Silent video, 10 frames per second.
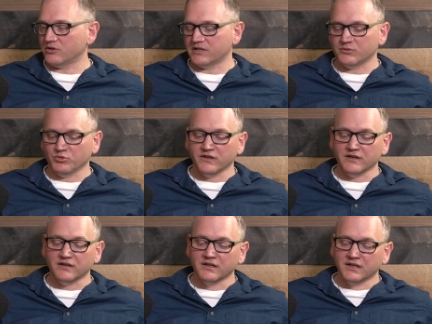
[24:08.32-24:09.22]
as you're breathing.
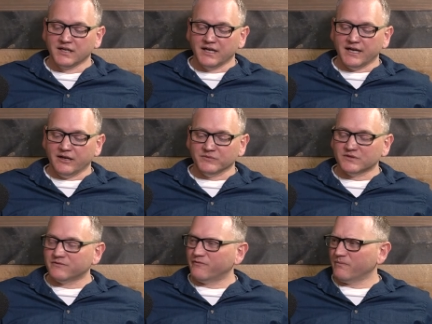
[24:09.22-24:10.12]
Um, so
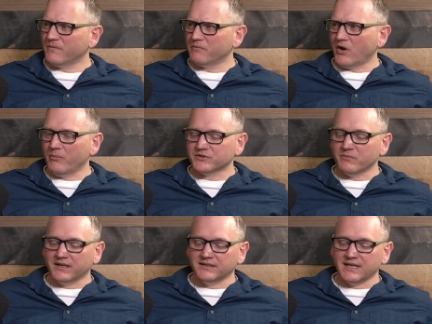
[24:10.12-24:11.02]
it's almost
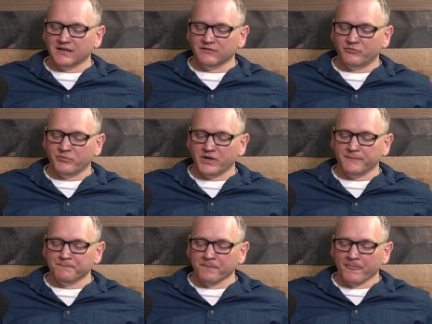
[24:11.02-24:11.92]
meditative, but
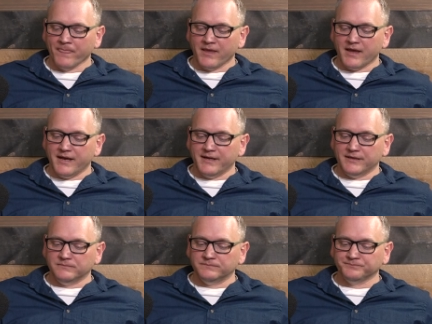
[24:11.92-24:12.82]
yeah.
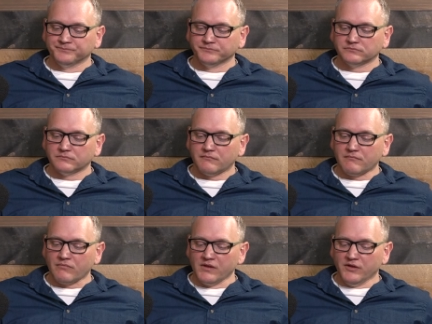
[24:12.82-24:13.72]
um,
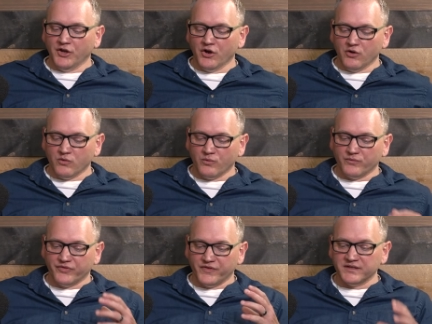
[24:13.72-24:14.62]
you know
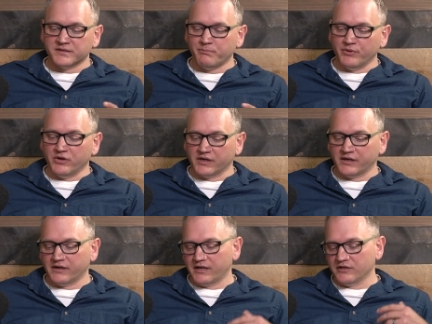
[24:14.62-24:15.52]
this book.
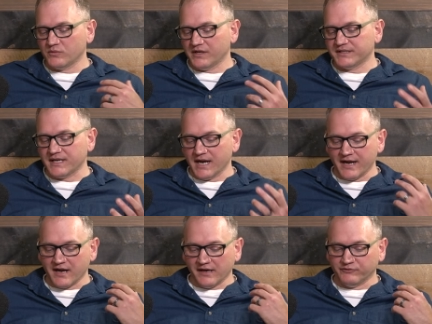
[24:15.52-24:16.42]
Here's what I say:
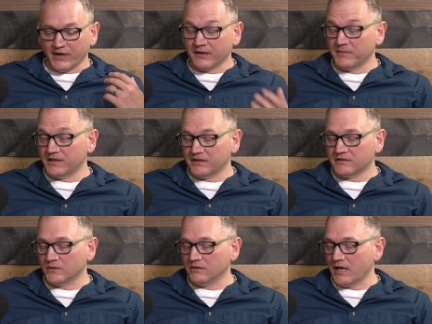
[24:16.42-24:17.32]
I, have recommended it
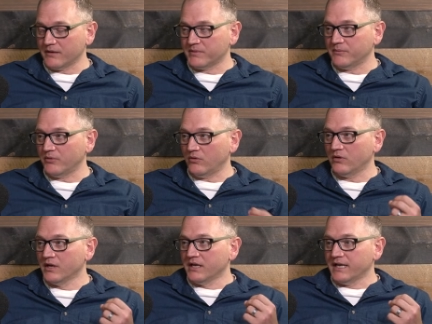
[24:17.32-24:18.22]
to a lot of people.
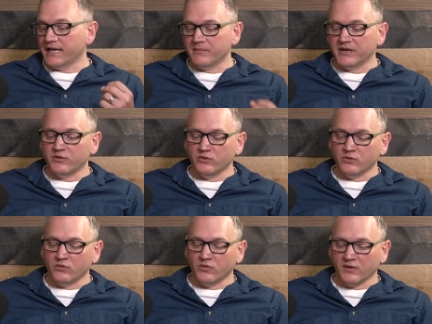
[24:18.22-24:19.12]
Anybody
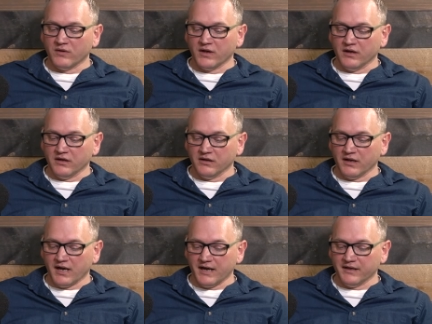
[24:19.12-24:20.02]
who uh,
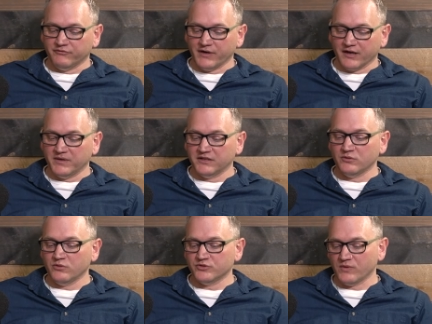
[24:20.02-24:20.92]
I've recommended
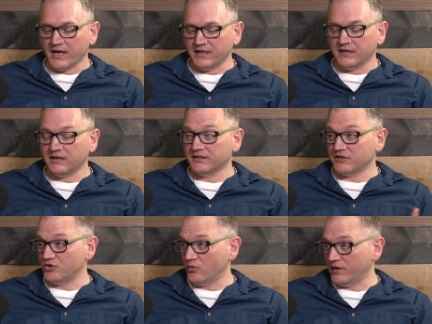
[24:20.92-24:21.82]
to who's read it has
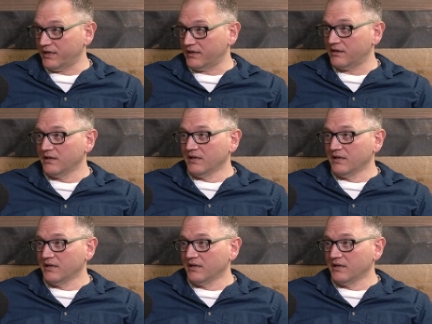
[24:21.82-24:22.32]
enjoyed it,